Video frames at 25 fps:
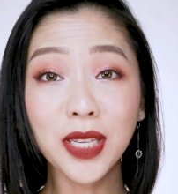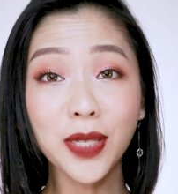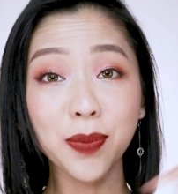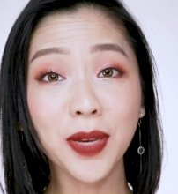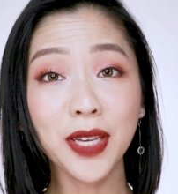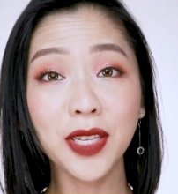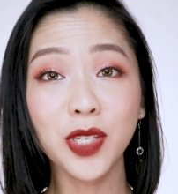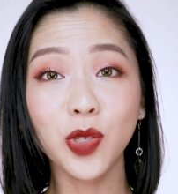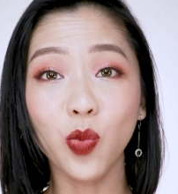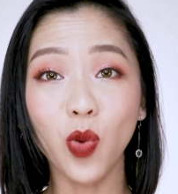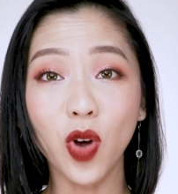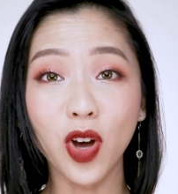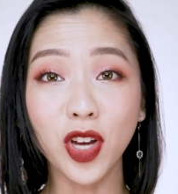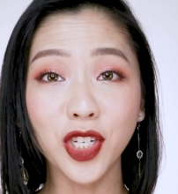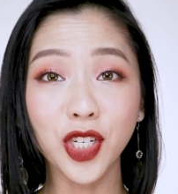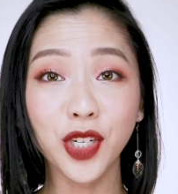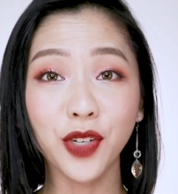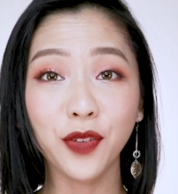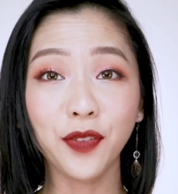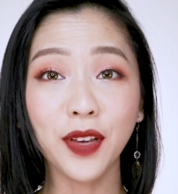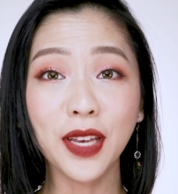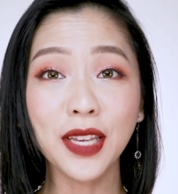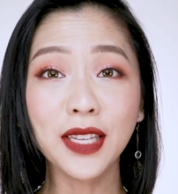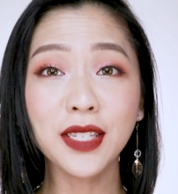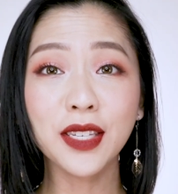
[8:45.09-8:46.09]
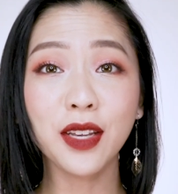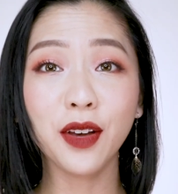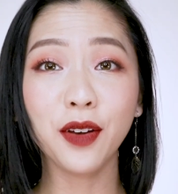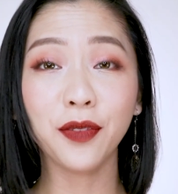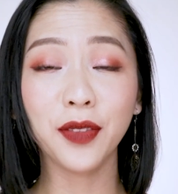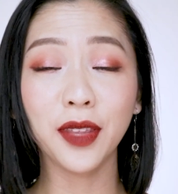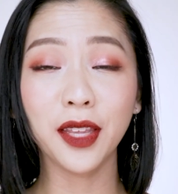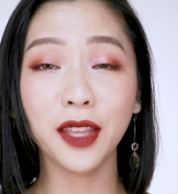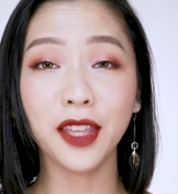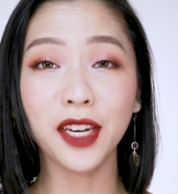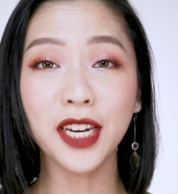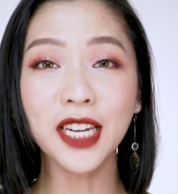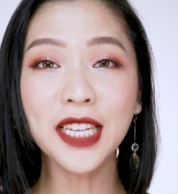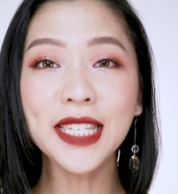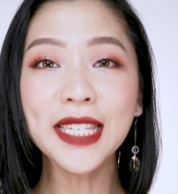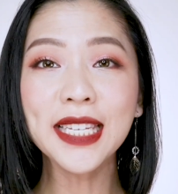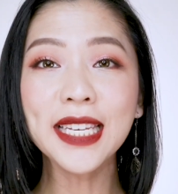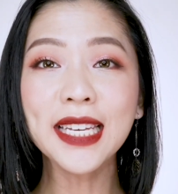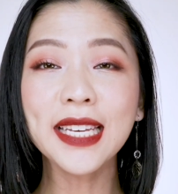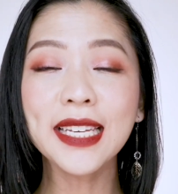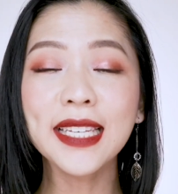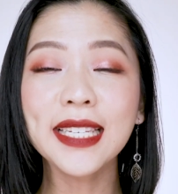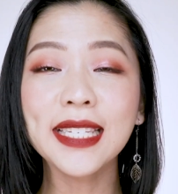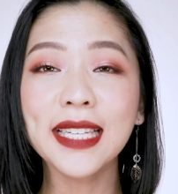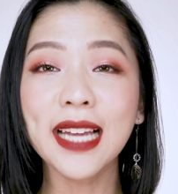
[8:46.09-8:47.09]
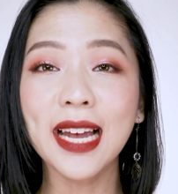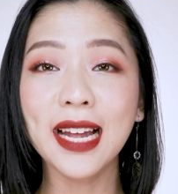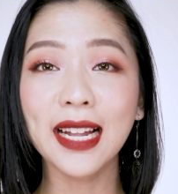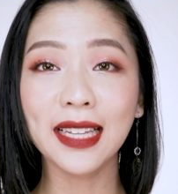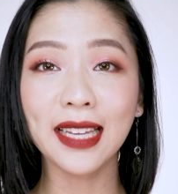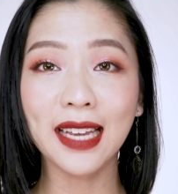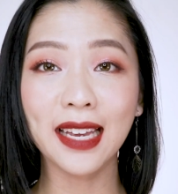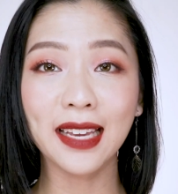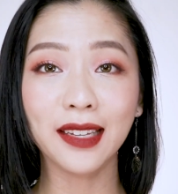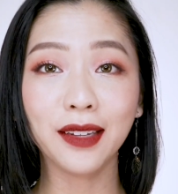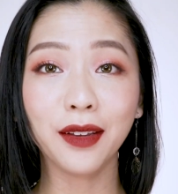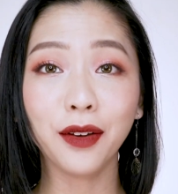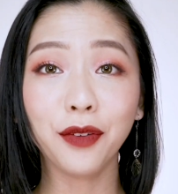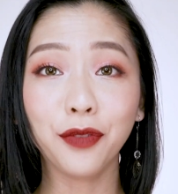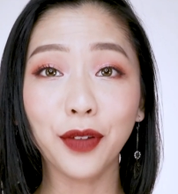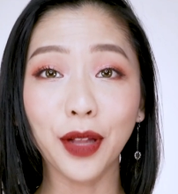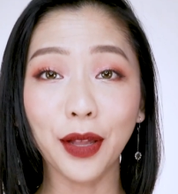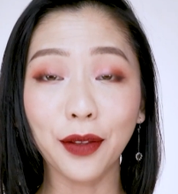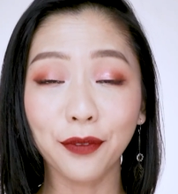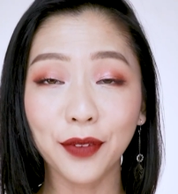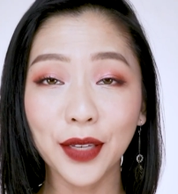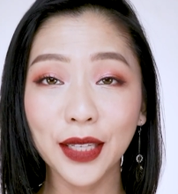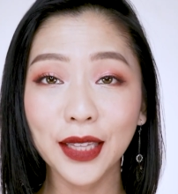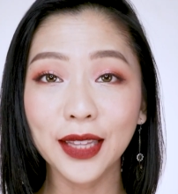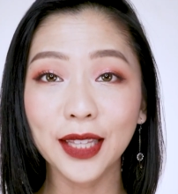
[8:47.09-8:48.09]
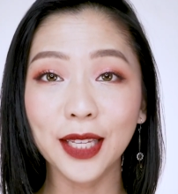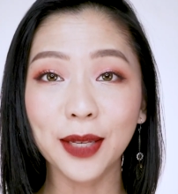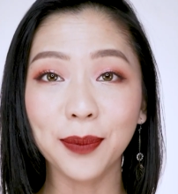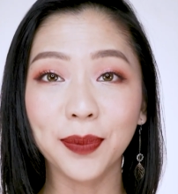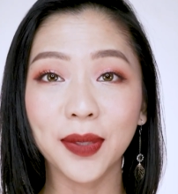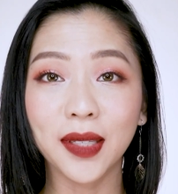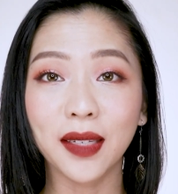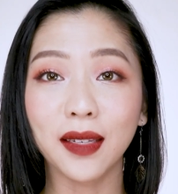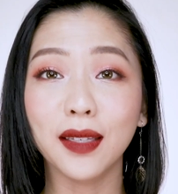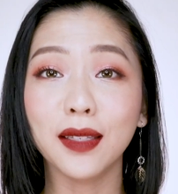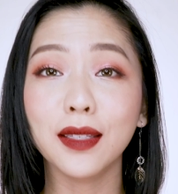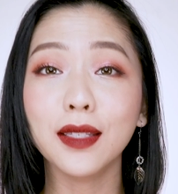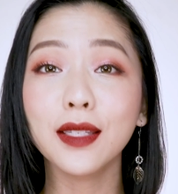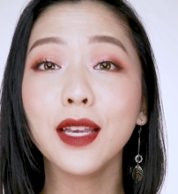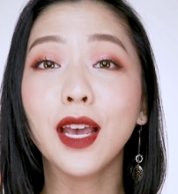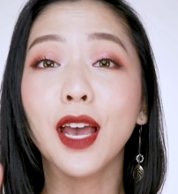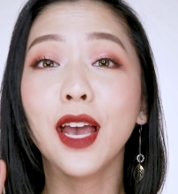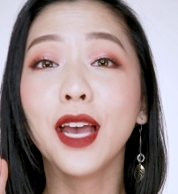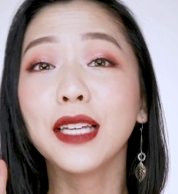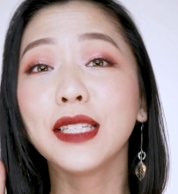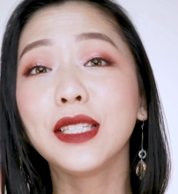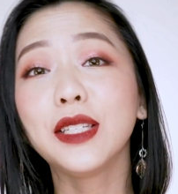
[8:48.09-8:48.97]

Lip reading: was my swatch fest of the 3CE Stylelanda Velvet Lip Tints.